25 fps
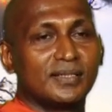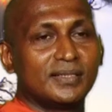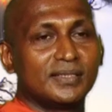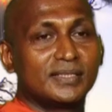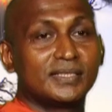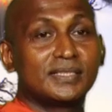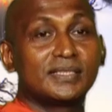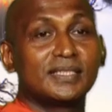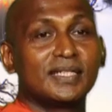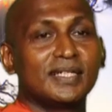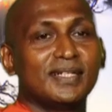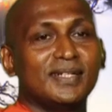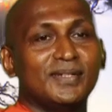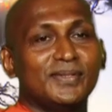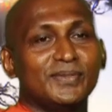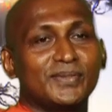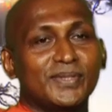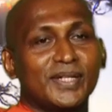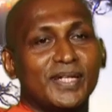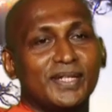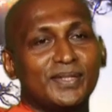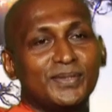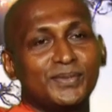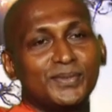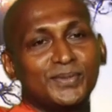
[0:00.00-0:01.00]
steel you
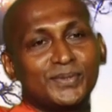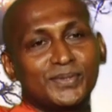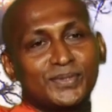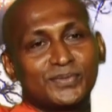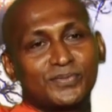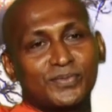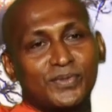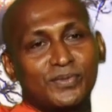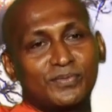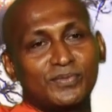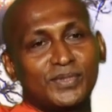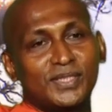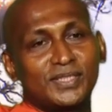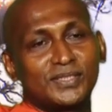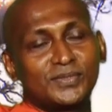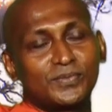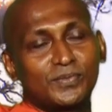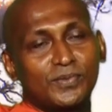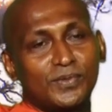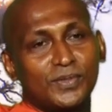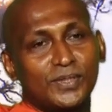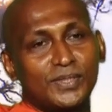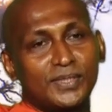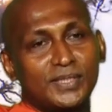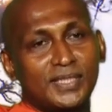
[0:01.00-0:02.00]
can use from these
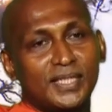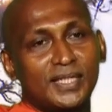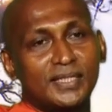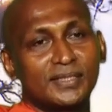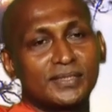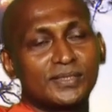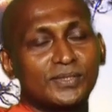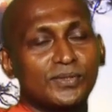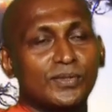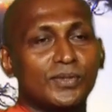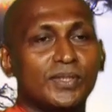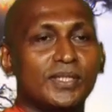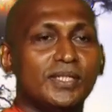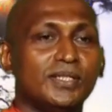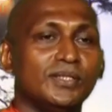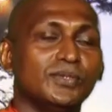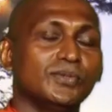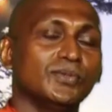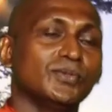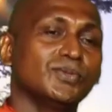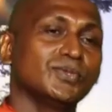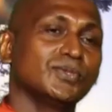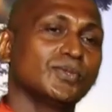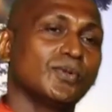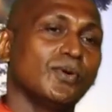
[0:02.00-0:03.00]
fuel tanks. So he
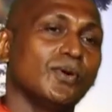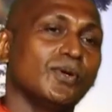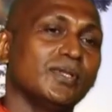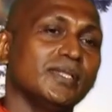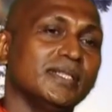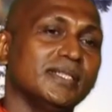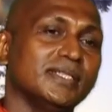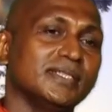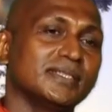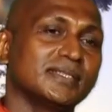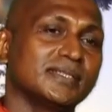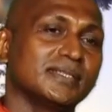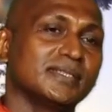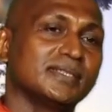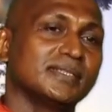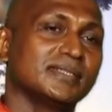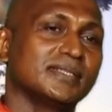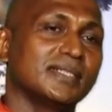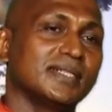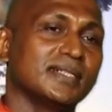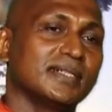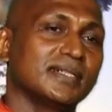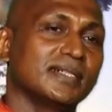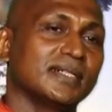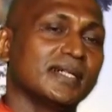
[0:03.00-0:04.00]
used all this
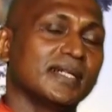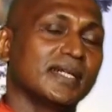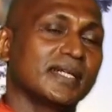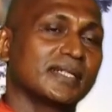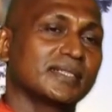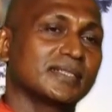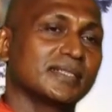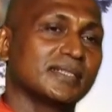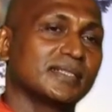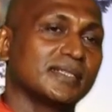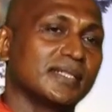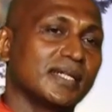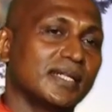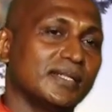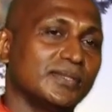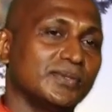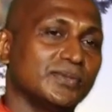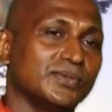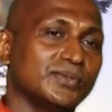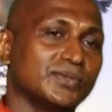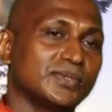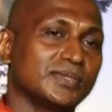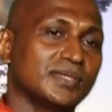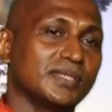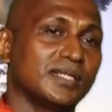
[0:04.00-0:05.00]
steel collected and
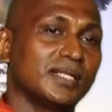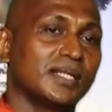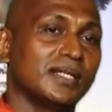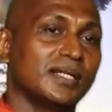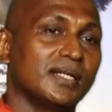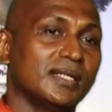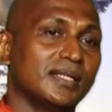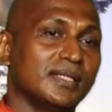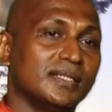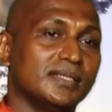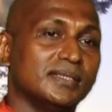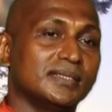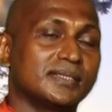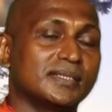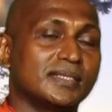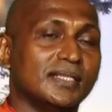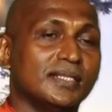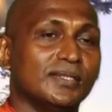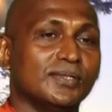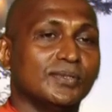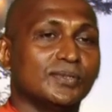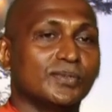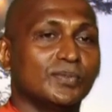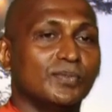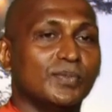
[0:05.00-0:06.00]
used
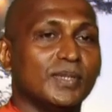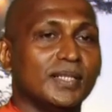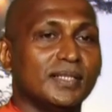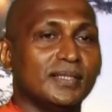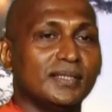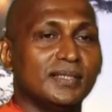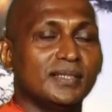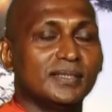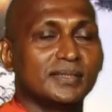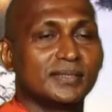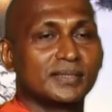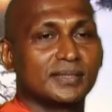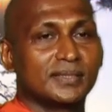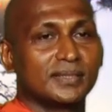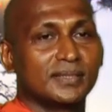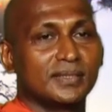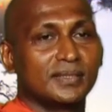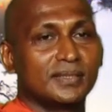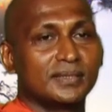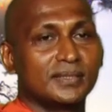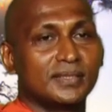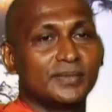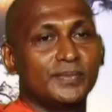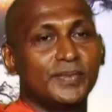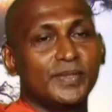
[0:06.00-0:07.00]
steel to build this
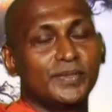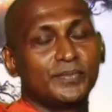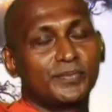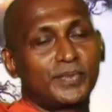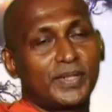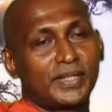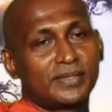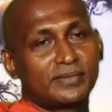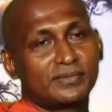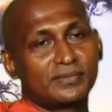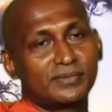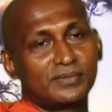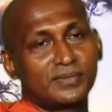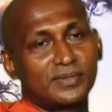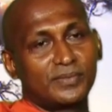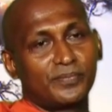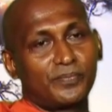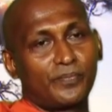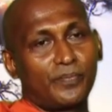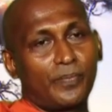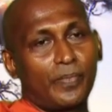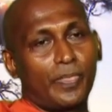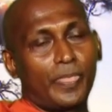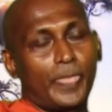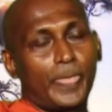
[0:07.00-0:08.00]
cement factory.
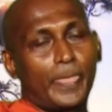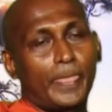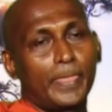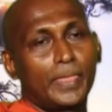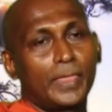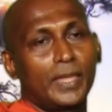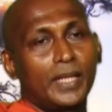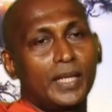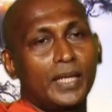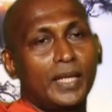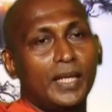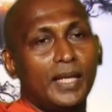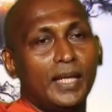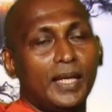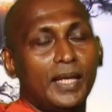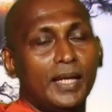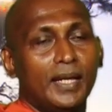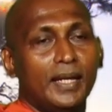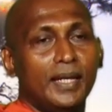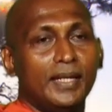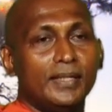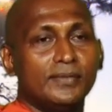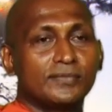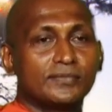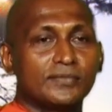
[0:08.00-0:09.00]

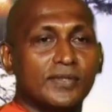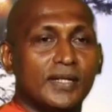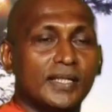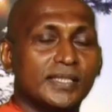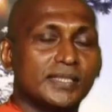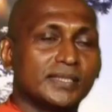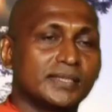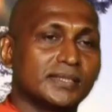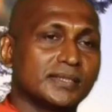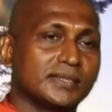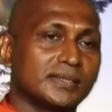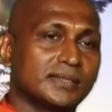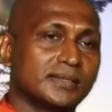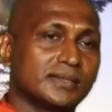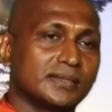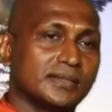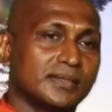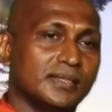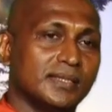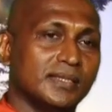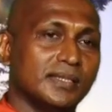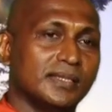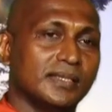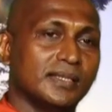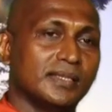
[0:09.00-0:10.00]
And once
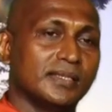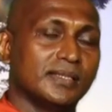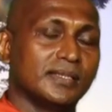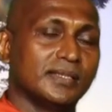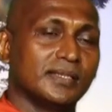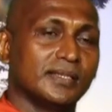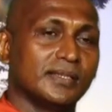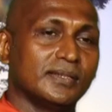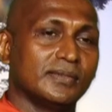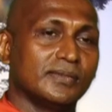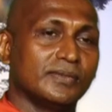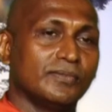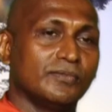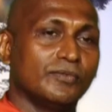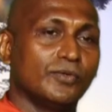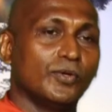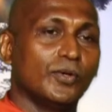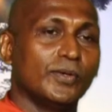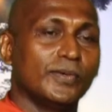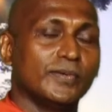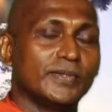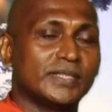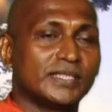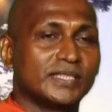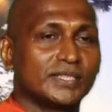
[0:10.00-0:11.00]
the
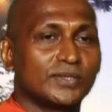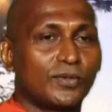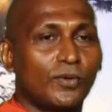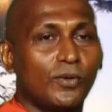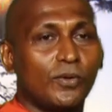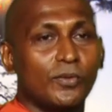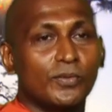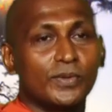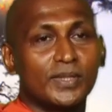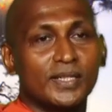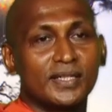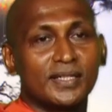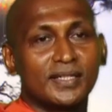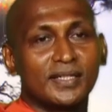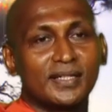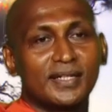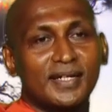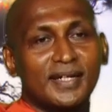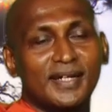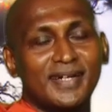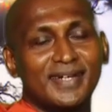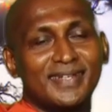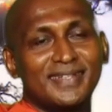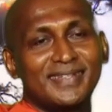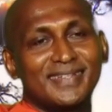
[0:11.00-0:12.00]
war was over
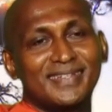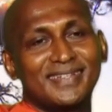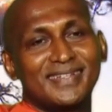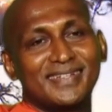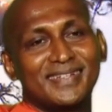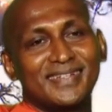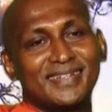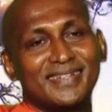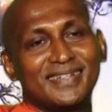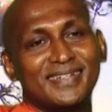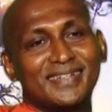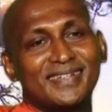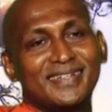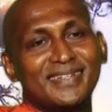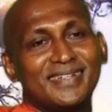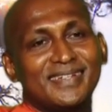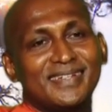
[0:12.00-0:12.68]
and the